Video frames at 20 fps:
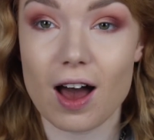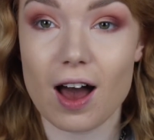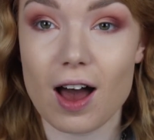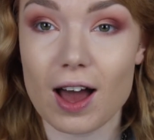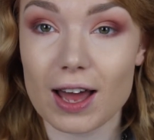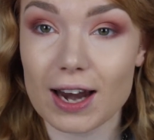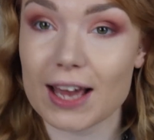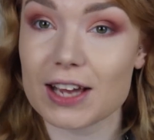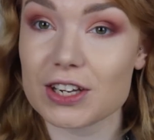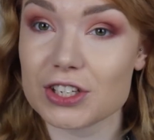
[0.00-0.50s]

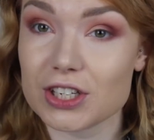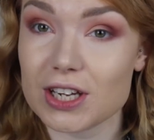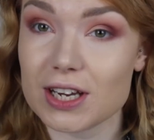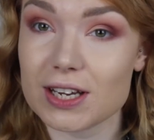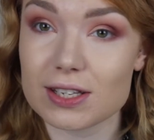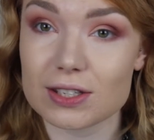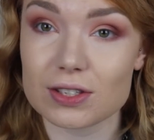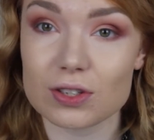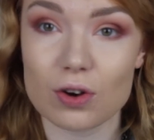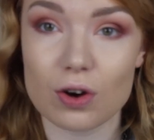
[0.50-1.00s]

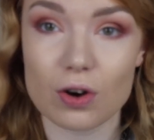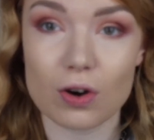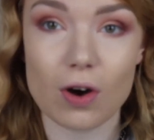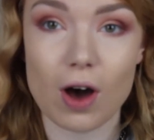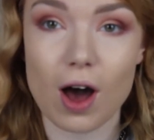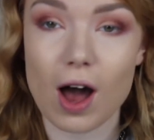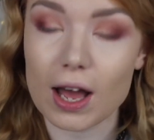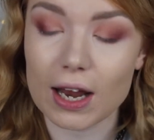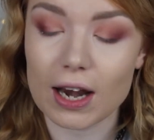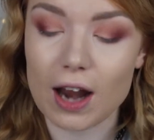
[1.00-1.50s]
eyelashes or
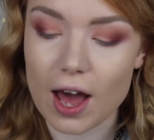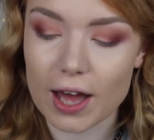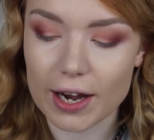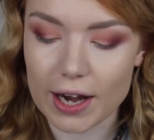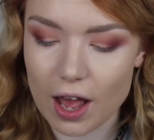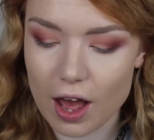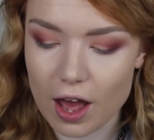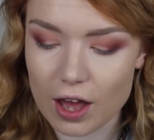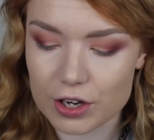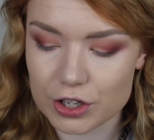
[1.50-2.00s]

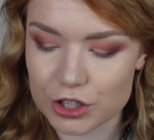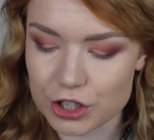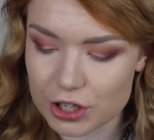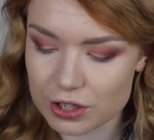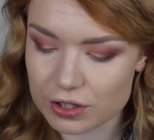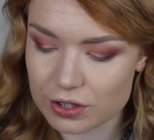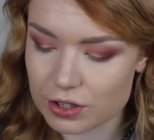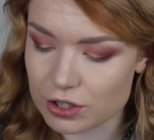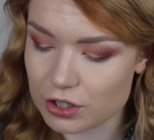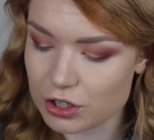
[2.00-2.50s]
eyeliner
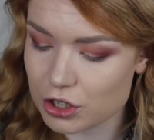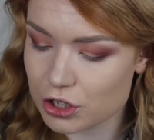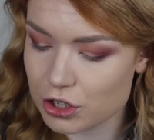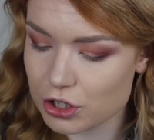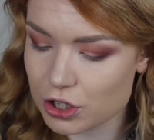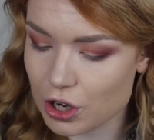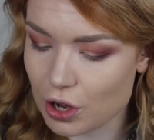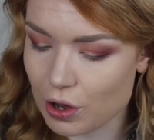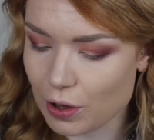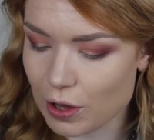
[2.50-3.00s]
just to
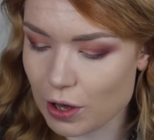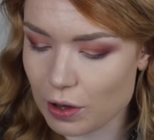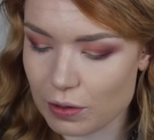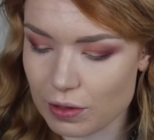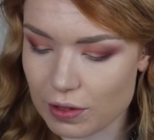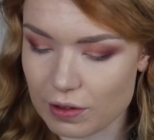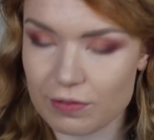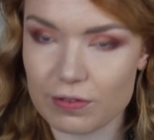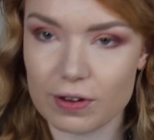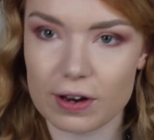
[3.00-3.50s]
show you
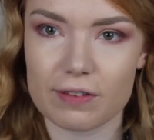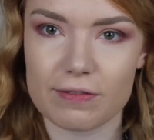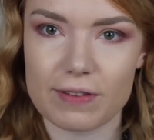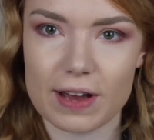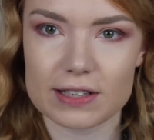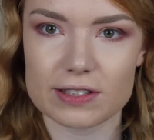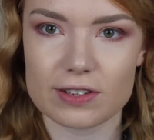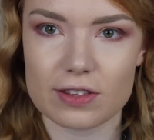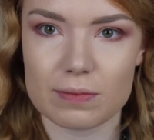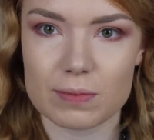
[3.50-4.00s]
the full
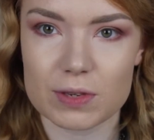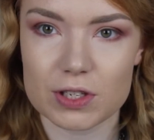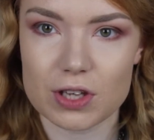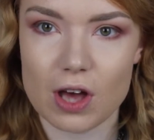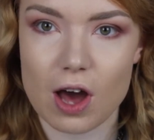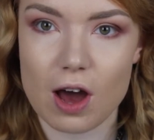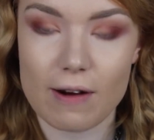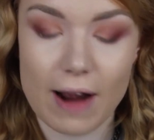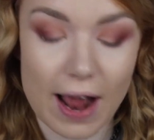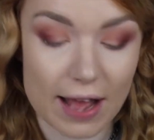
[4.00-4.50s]
effect of the
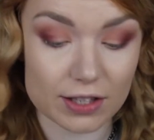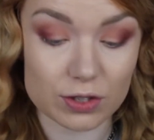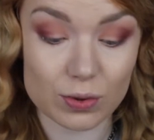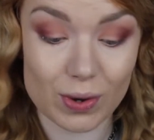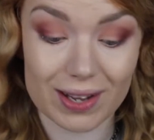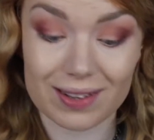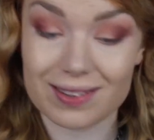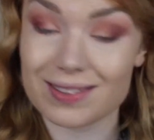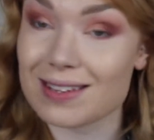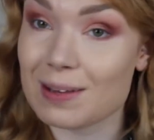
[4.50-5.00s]
mascara and so
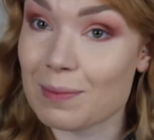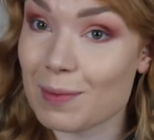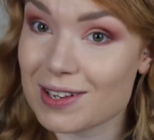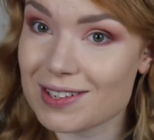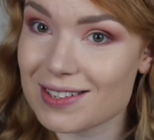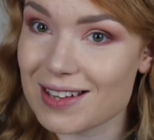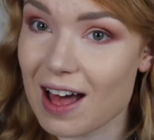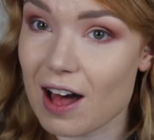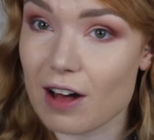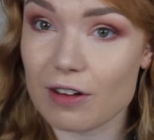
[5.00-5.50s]
I can see
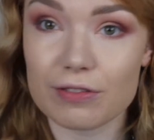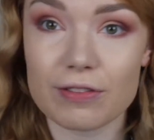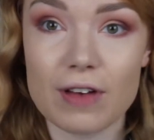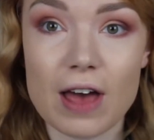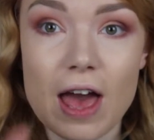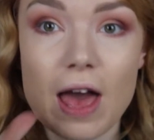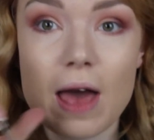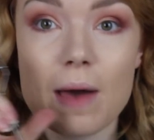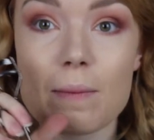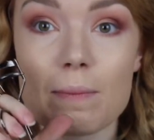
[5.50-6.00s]

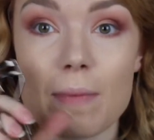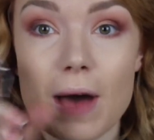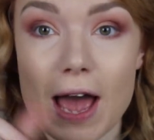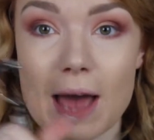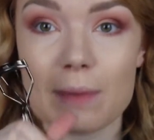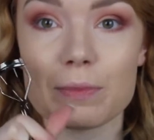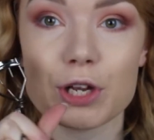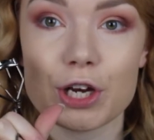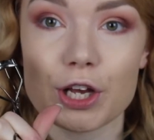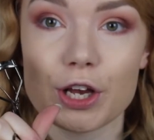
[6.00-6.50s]
myself. But I
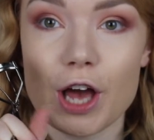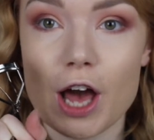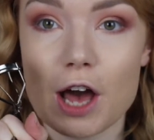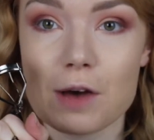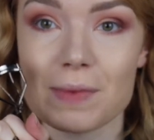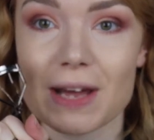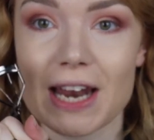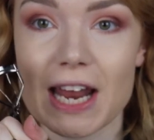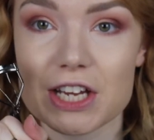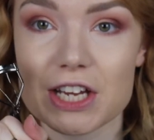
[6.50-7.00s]
am going to curl my